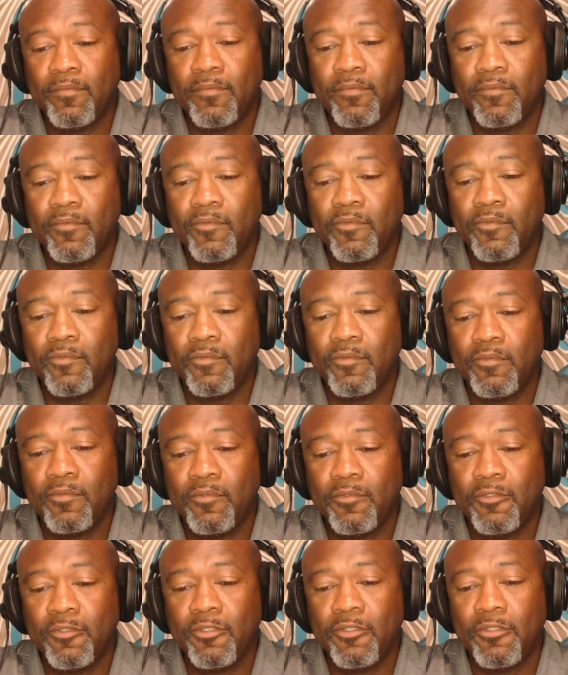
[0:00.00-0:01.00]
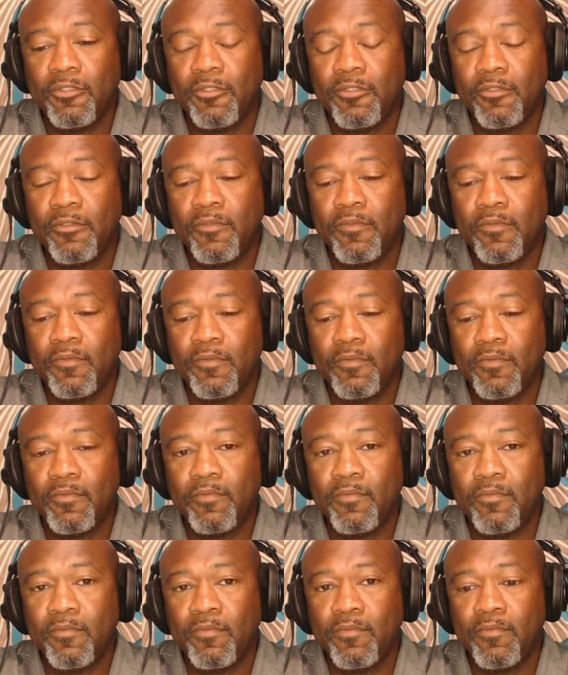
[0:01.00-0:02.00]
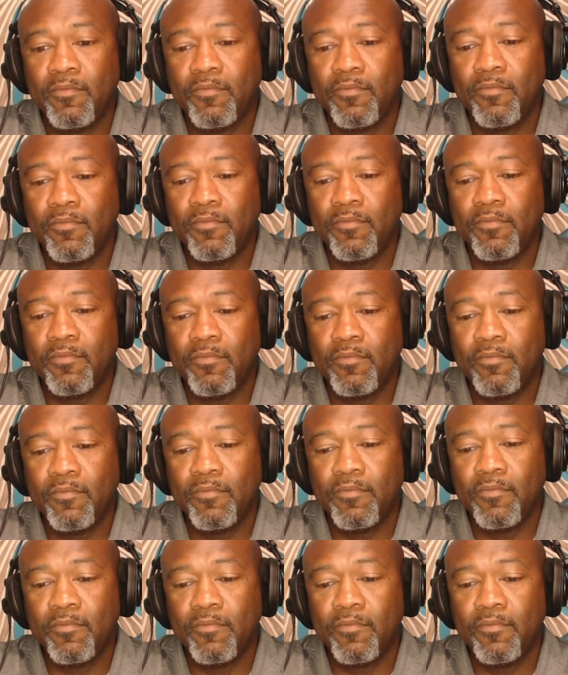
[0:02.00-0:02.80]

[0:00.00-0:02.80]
[no speech]